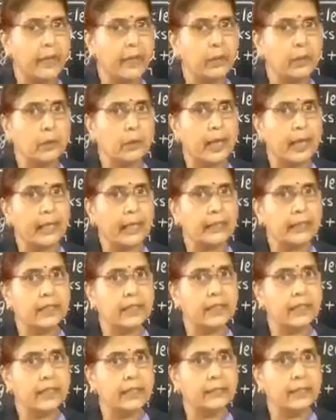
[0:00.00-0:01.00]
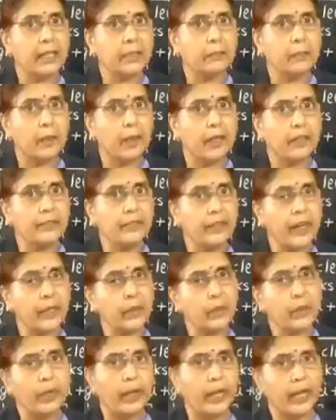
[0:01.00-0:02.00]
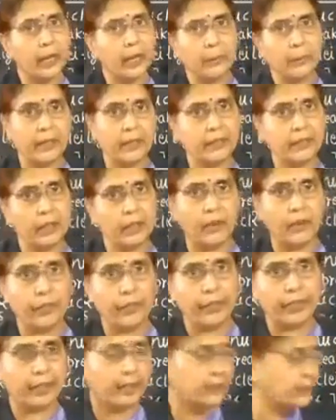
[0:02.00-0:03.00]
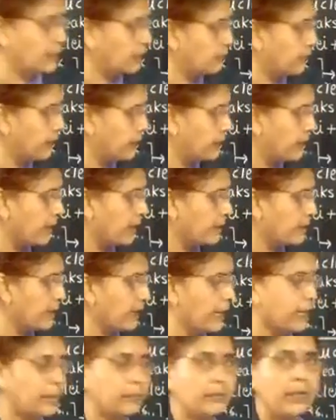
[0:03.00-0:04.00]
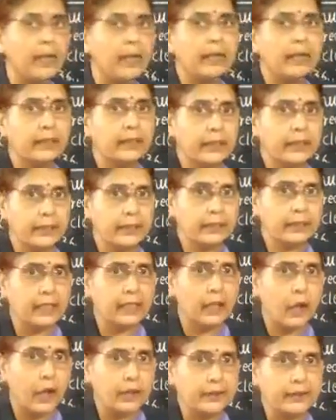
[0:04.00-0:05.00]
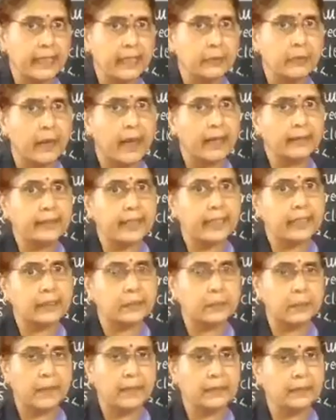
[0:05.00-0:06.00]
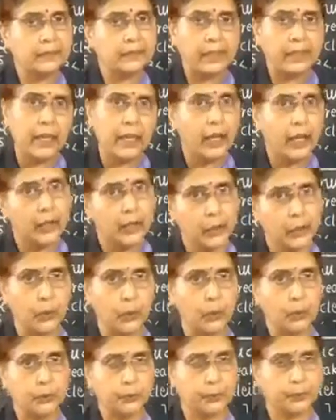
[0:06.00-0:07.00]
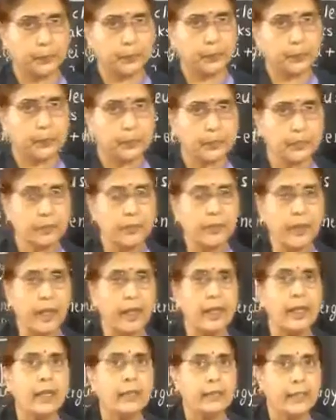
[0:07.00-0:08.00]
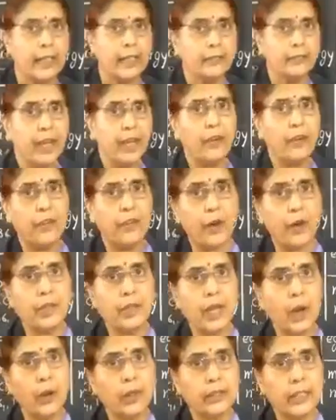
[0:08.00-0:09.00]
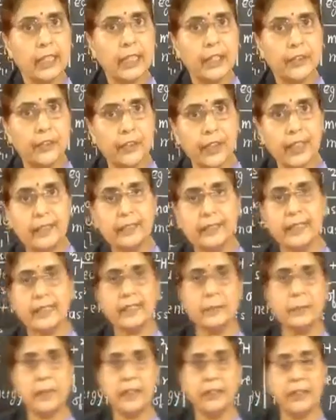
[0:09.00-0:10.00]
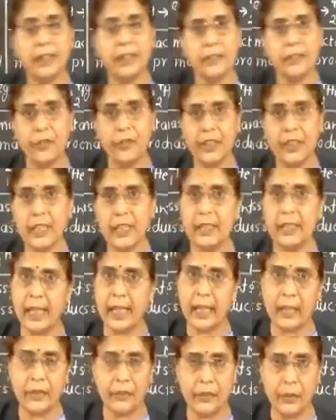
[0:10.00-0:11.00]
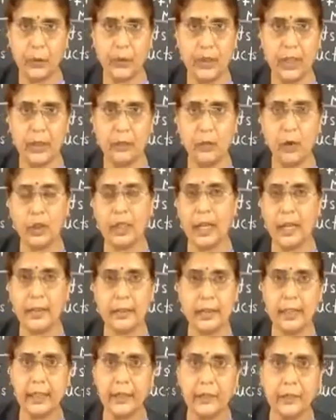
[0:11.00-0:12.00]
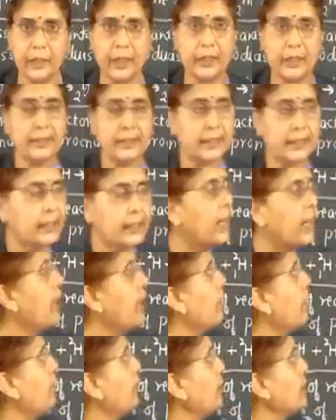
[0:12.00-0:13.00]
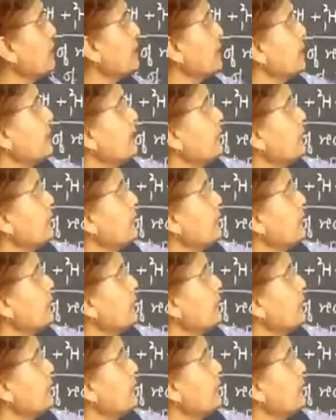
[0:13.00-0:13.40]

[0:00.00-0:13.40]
into 931.5 MeV of energy, where delta M is the loss in mass expressed in U. Then we have found out the differences between fission and fusion. What are the differences? First